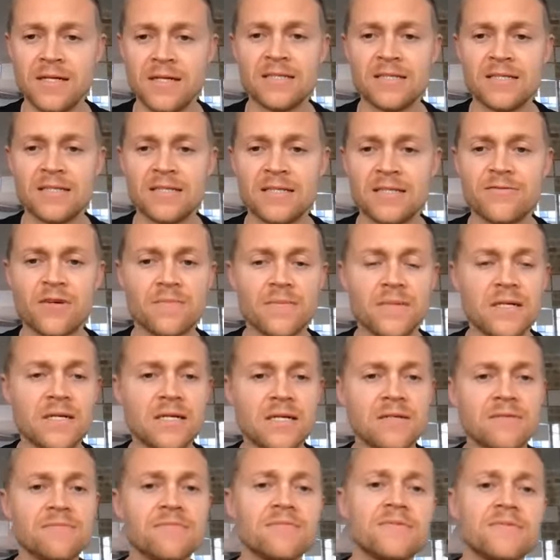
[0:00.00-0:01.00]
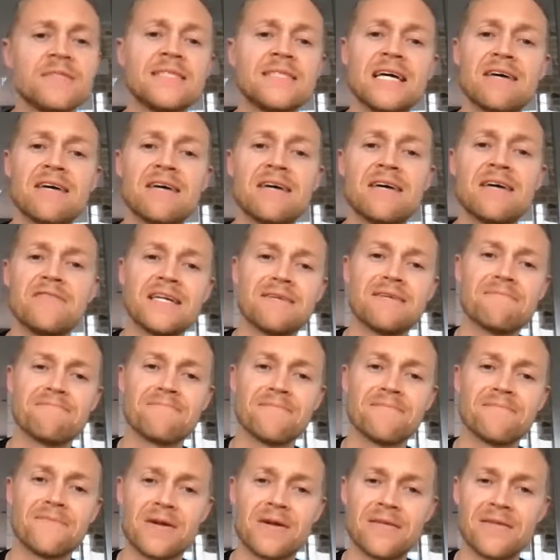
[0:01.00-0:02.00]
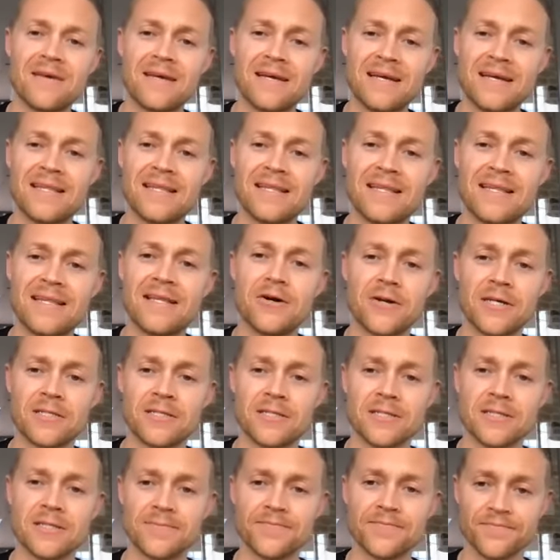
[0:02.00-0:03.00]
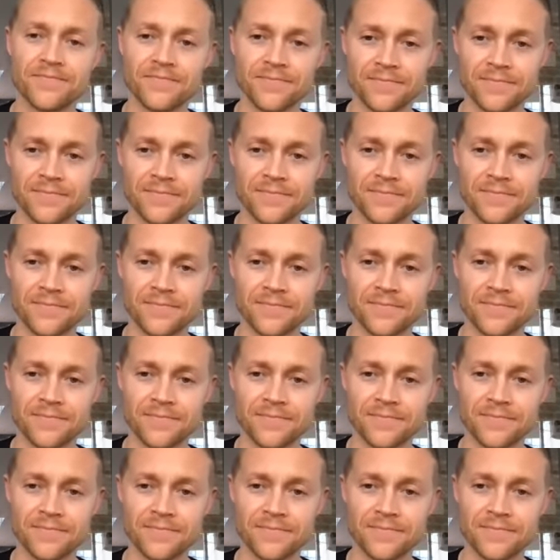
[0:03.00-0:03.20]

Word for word: It's from uh, Stephanie, one of the, in the audience.